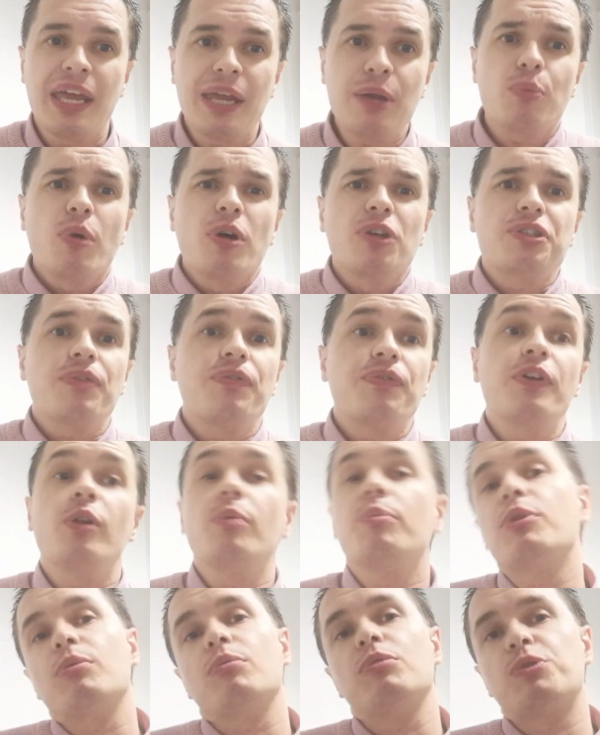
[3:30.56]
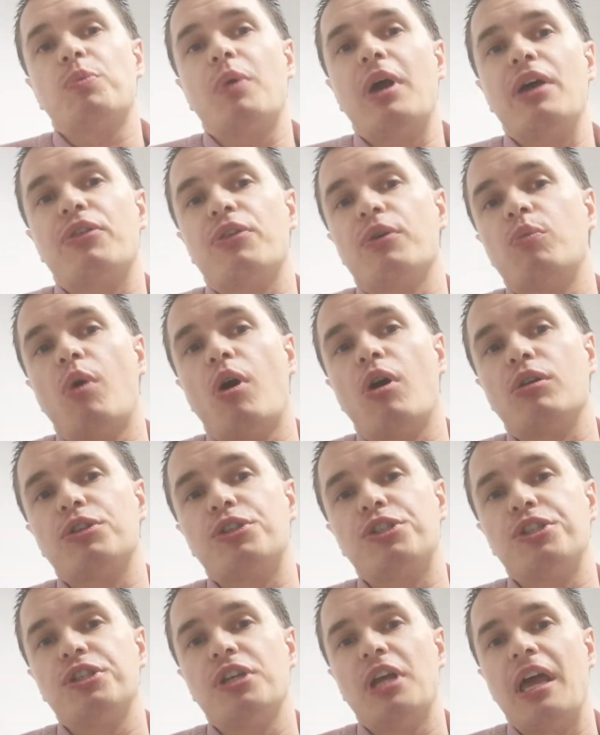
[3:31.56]
It was a film that was worth a
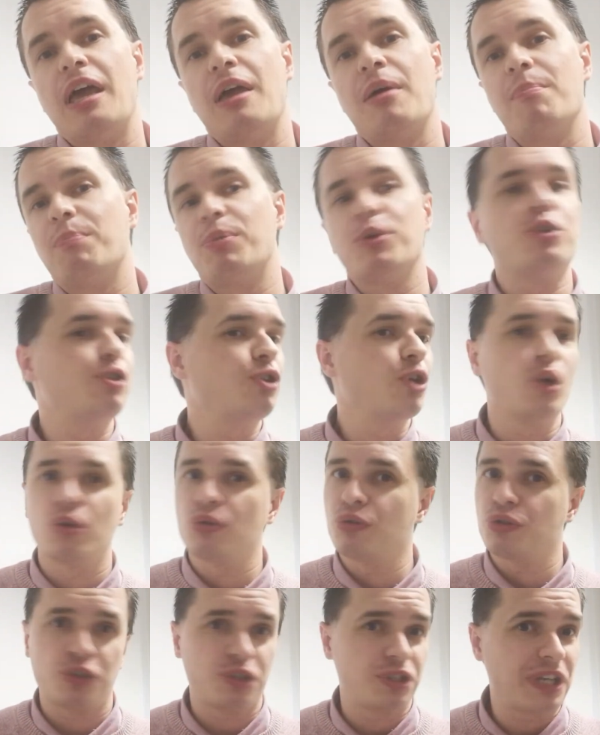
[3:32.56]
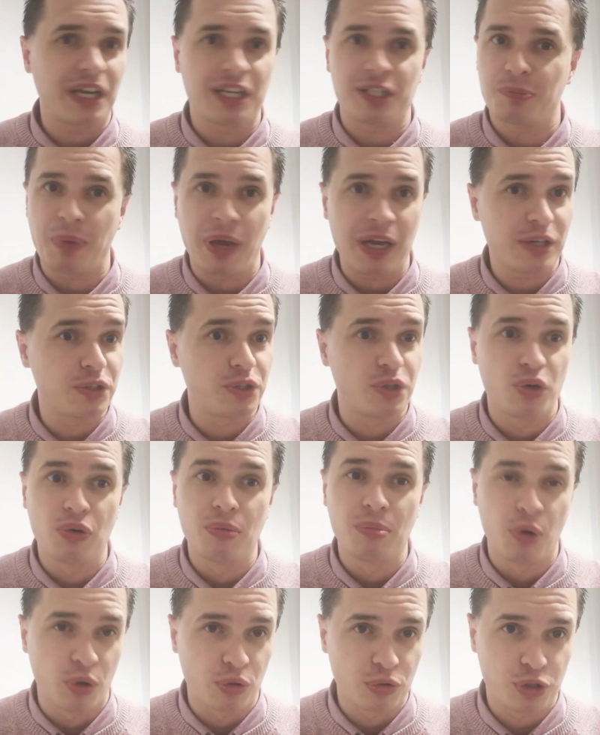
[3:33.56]
watch, uh, but don't just expect
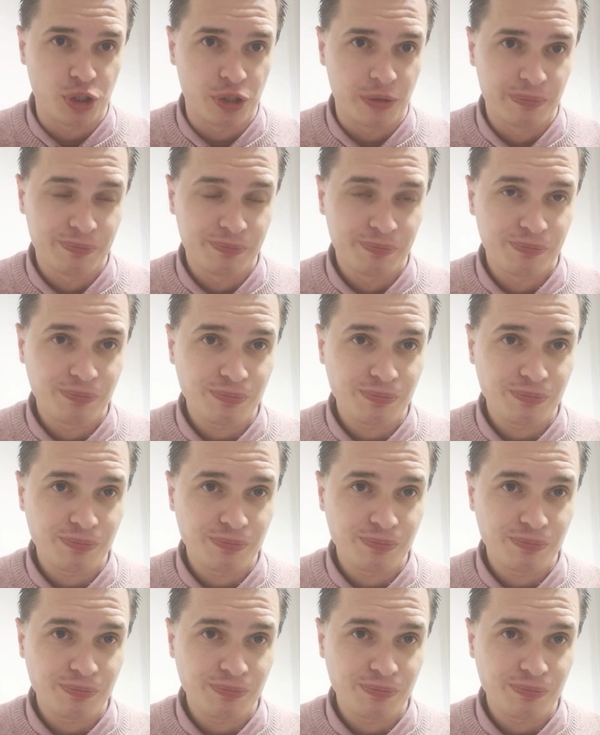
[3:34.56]
too much.